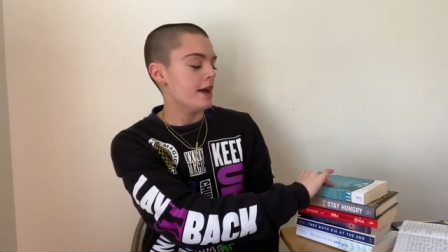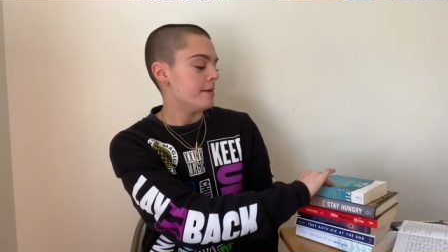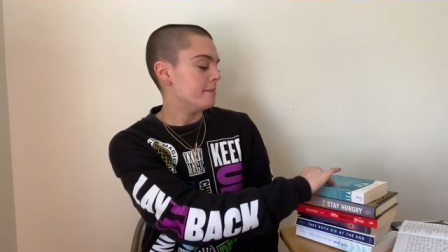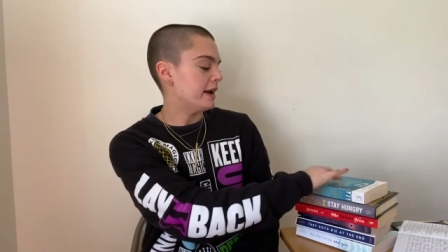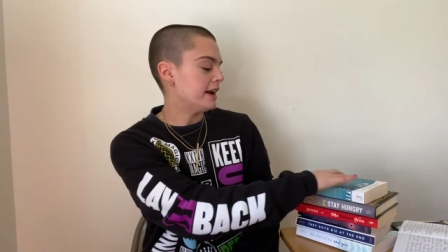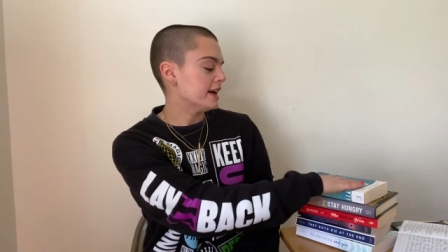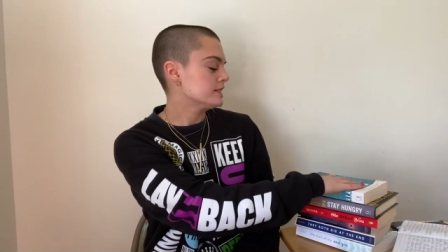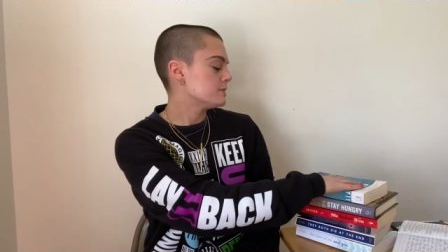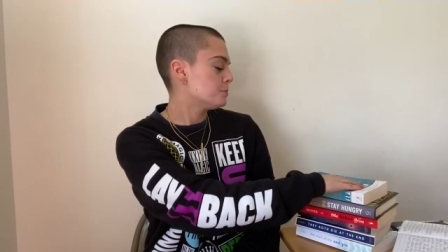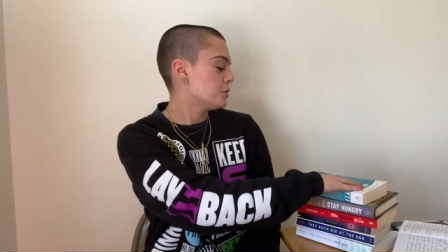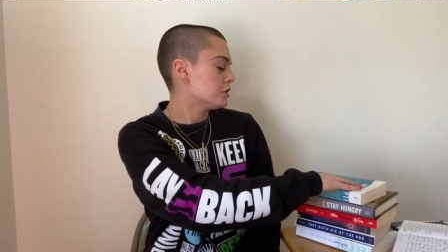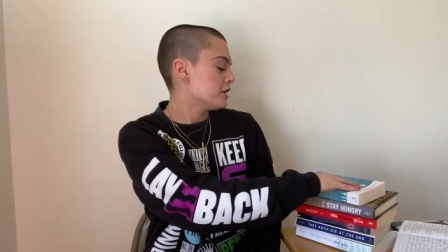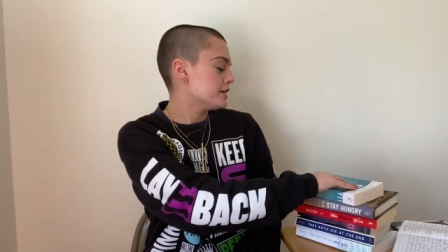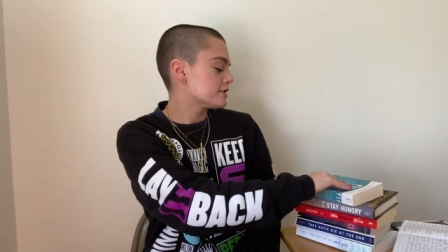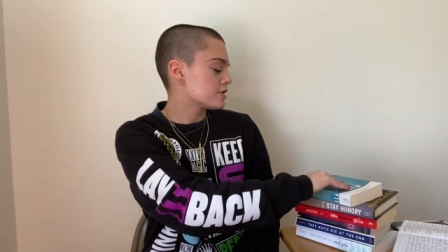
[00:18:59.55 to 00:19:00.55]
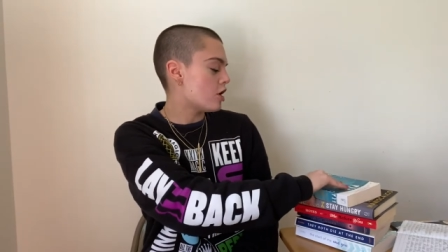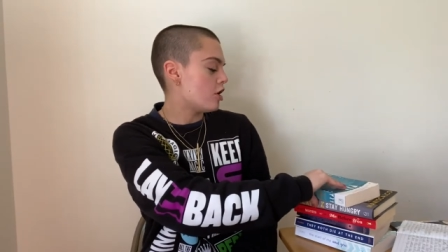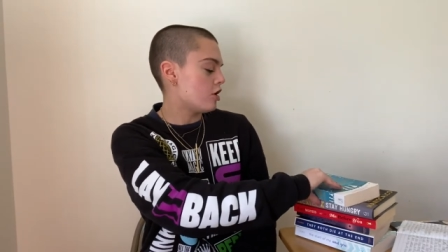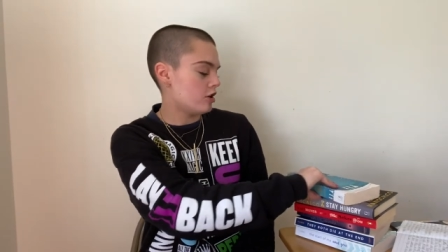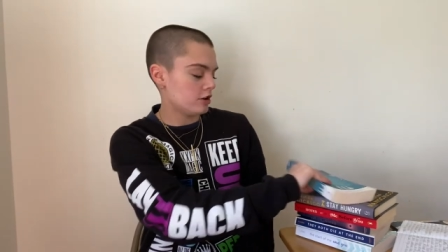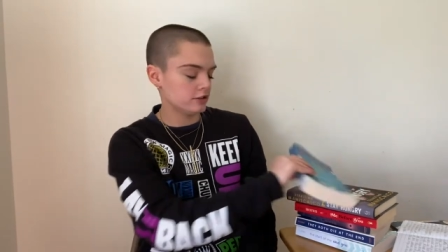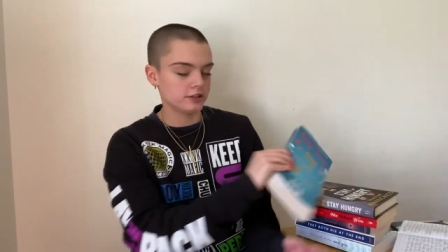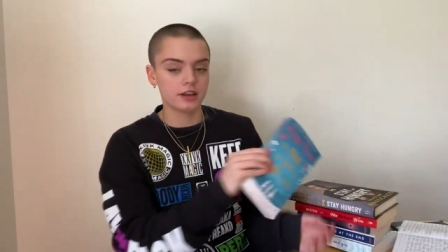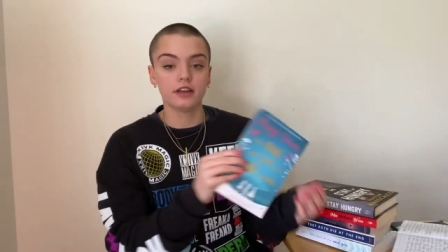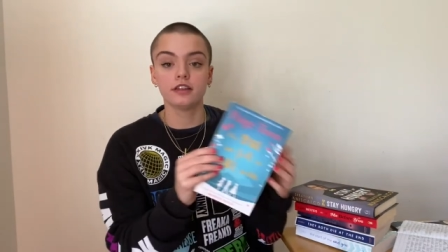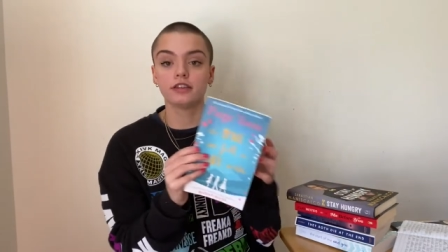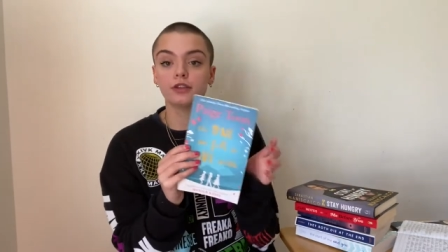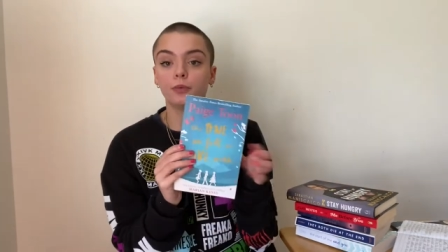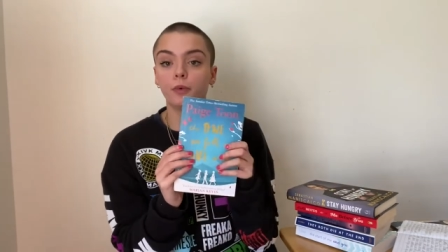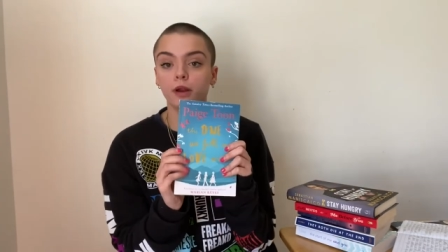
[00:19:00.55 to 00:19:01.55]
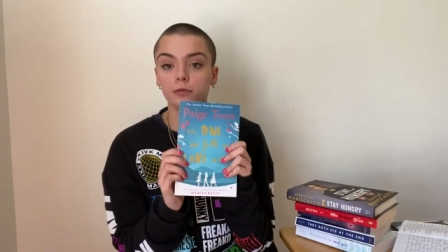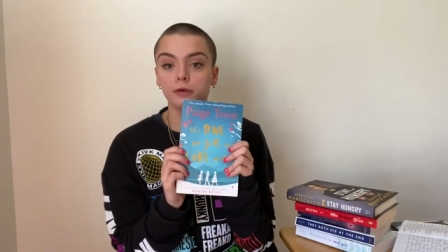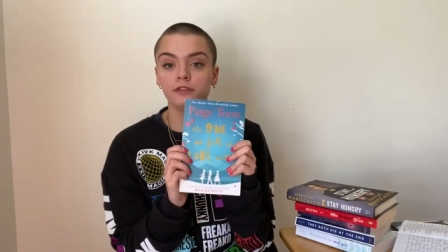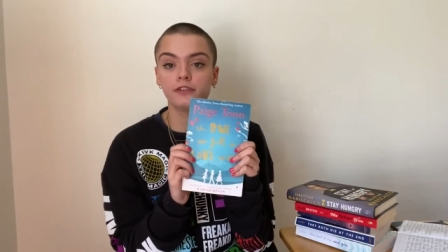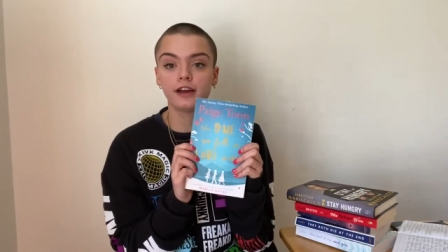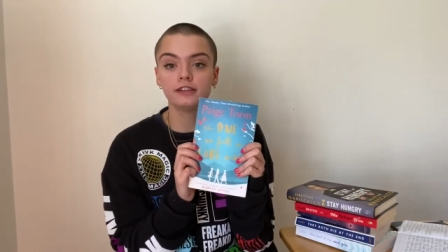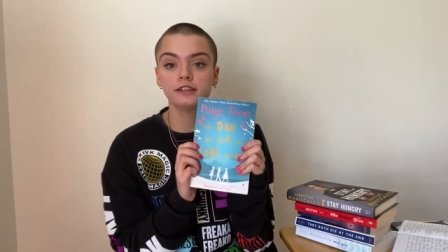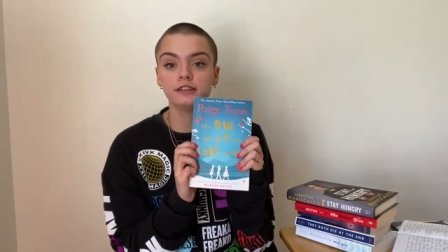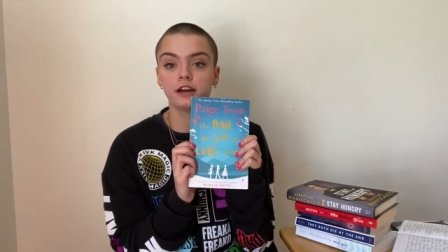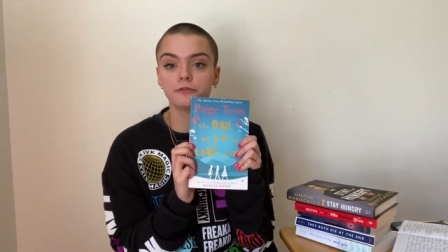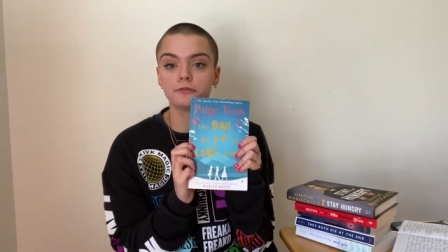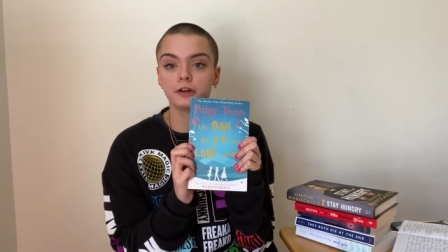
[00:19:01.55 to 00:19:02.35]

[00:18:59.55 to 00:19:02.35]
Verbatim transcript: My next book is called The One We Fell in Love